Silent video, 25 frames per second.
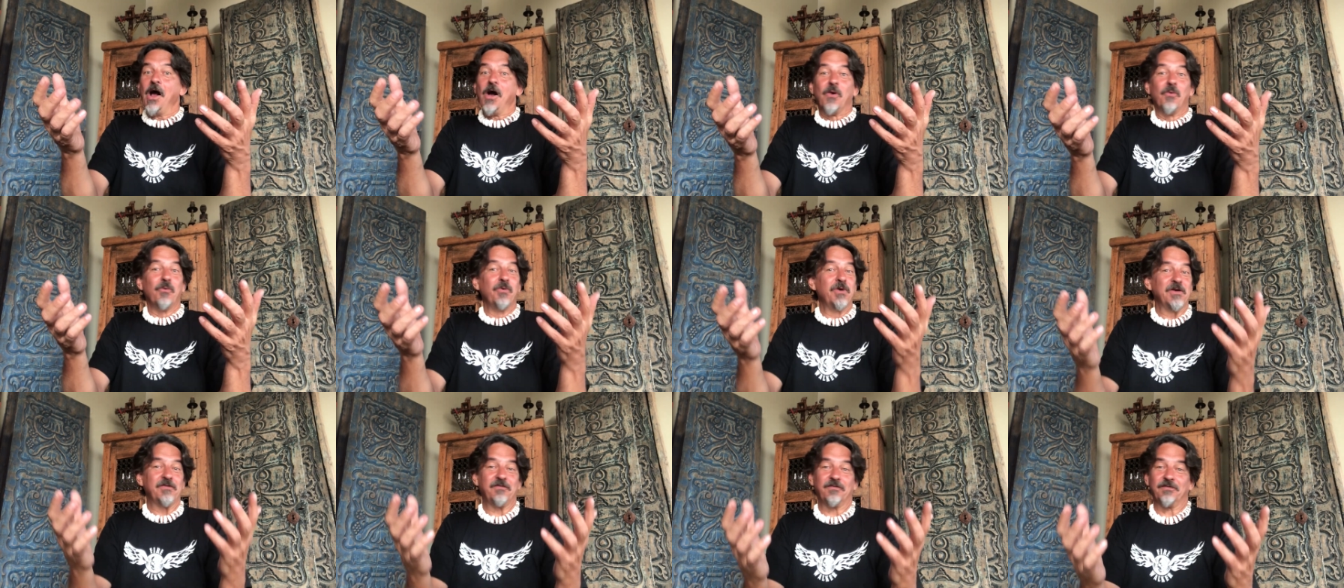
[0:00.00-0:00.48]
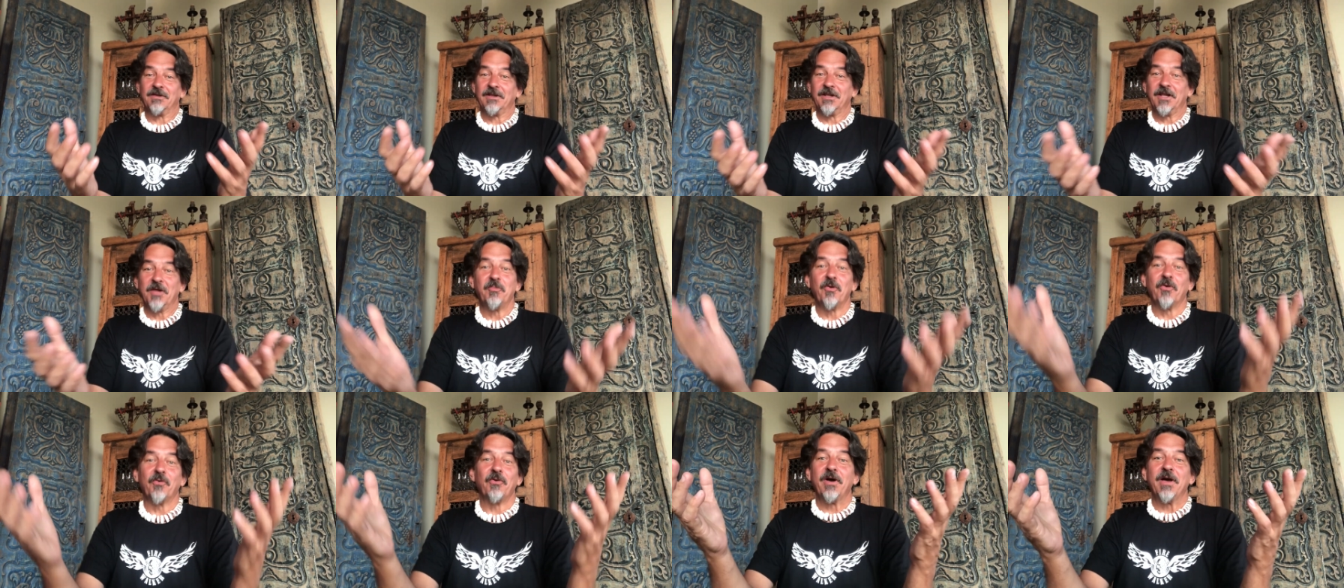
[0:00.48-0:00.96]
we've
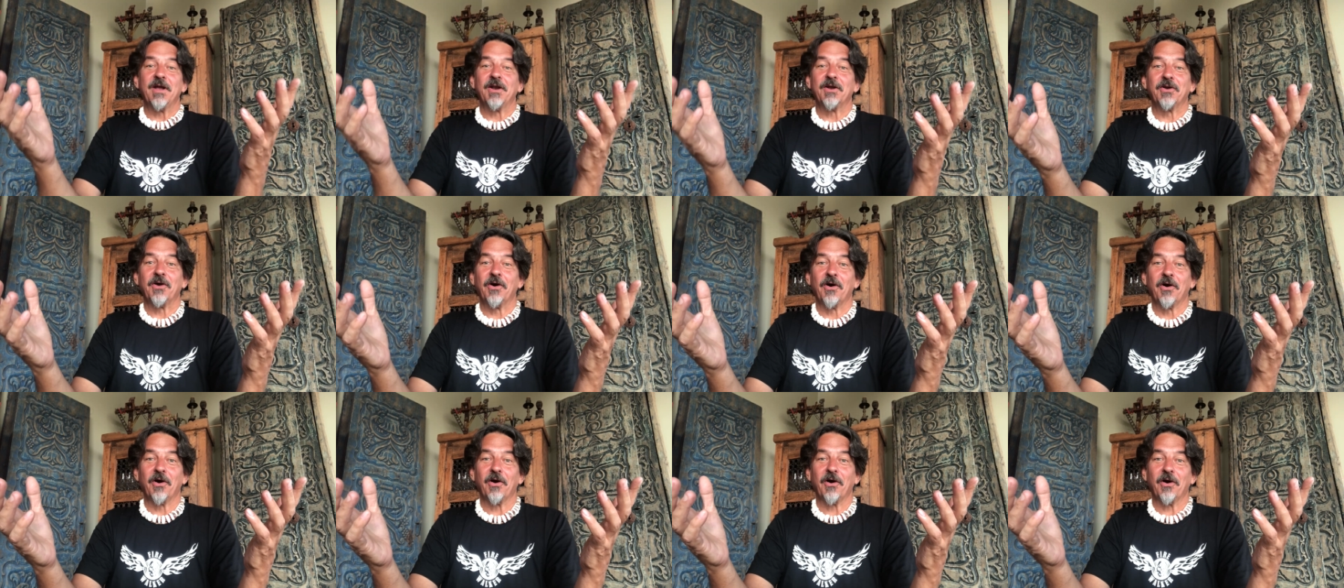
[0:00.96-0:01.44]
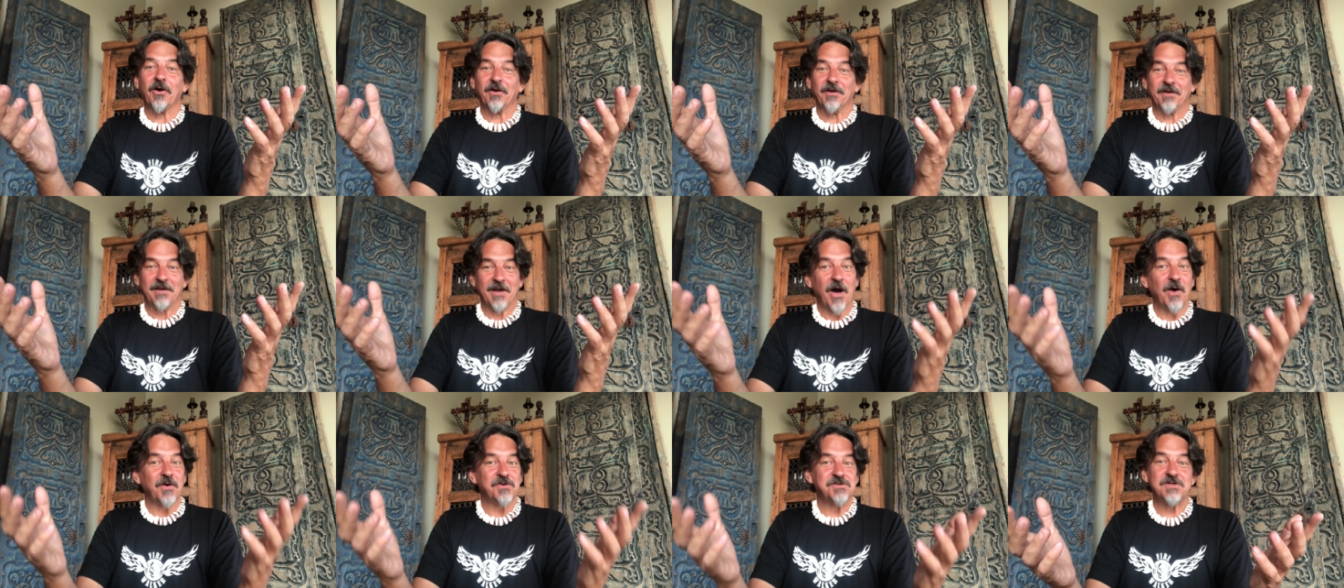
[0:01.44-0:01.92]
liberated her.
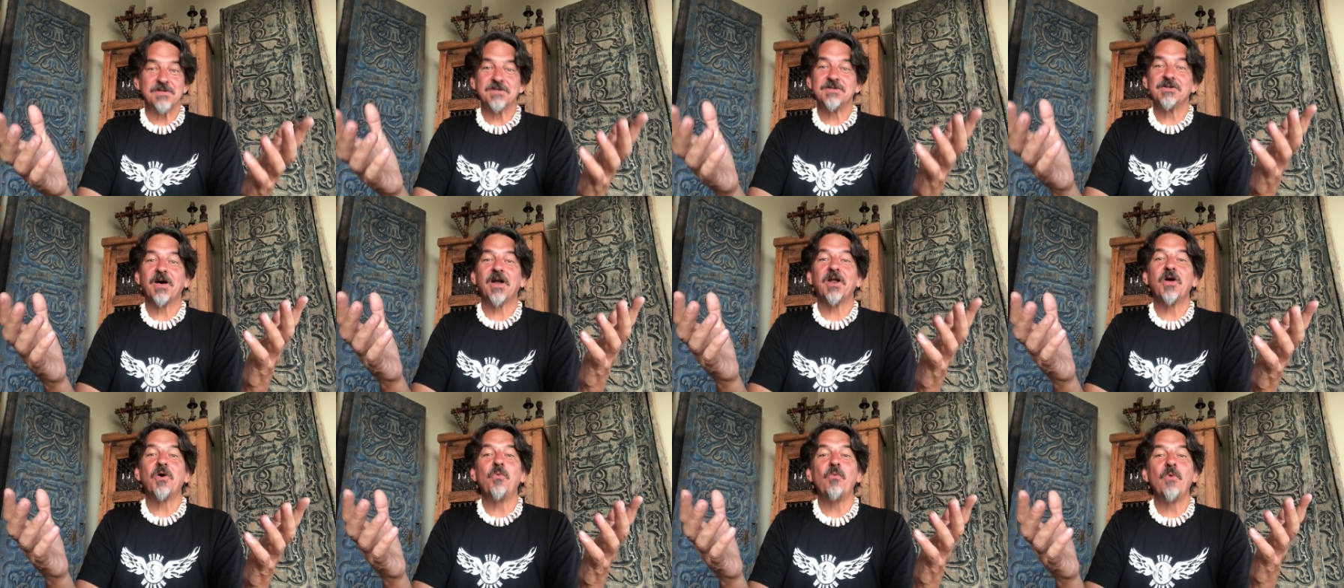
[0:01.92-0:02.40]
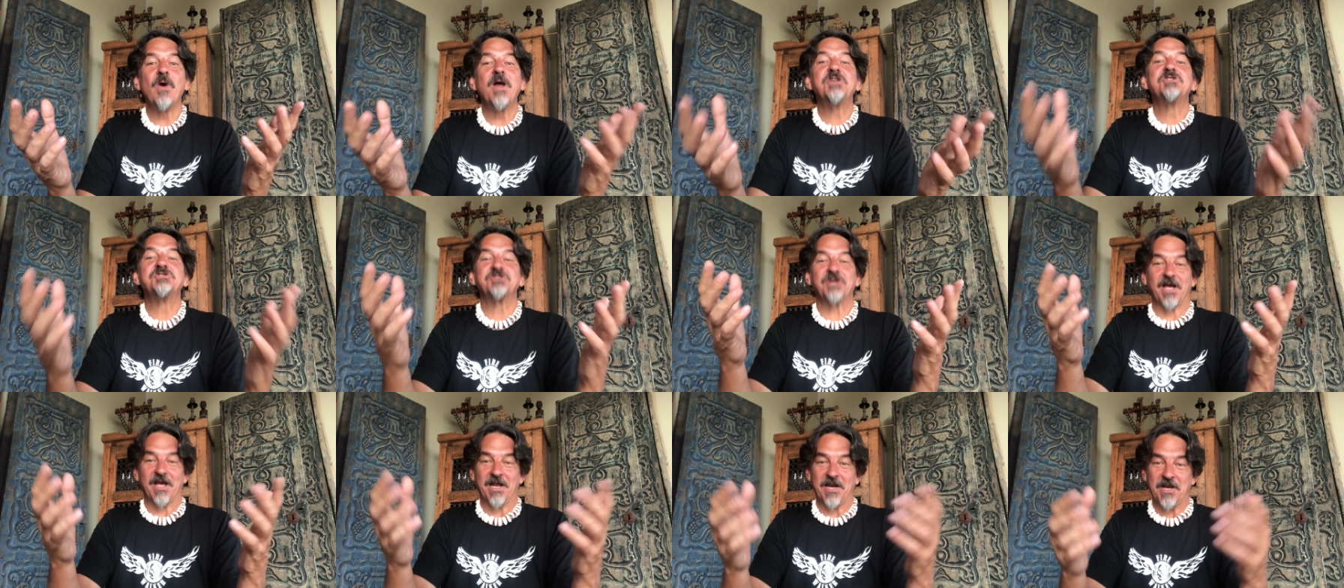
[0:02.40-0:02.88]
Now she's not a
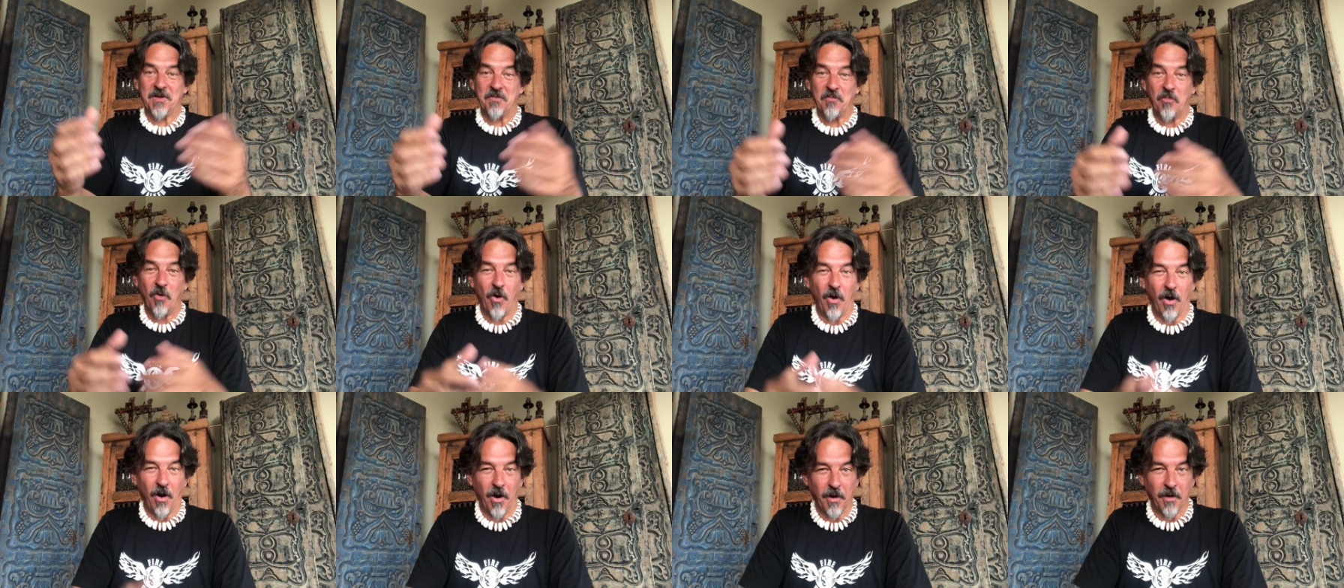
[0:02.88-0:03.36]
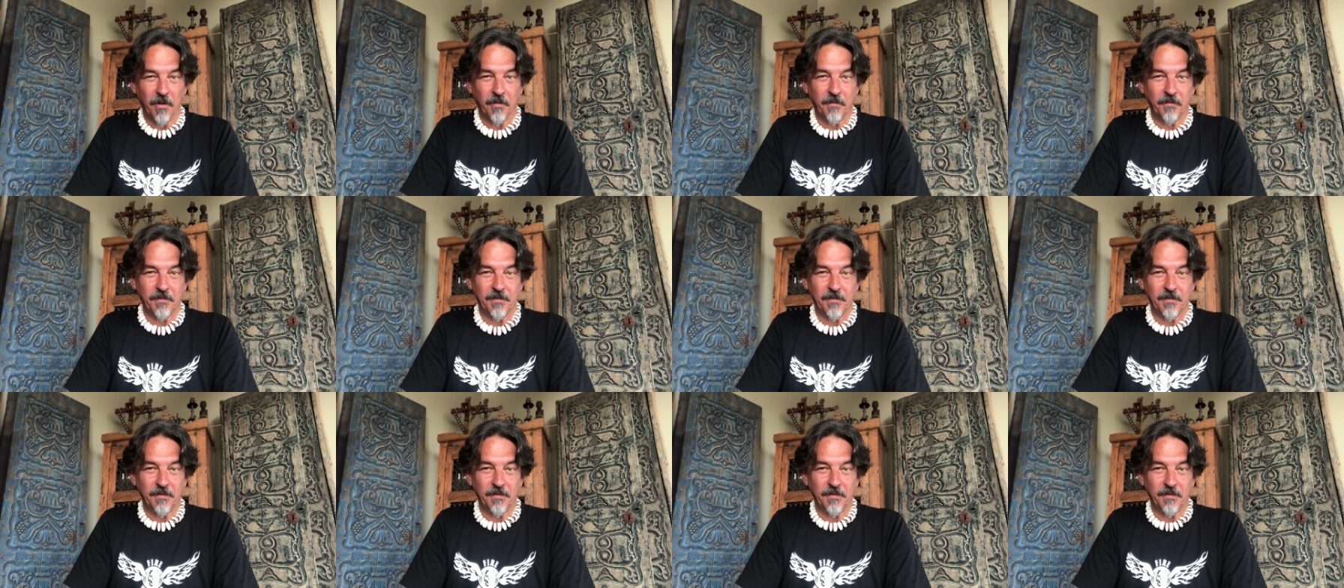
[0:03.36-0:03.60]
witch anymore.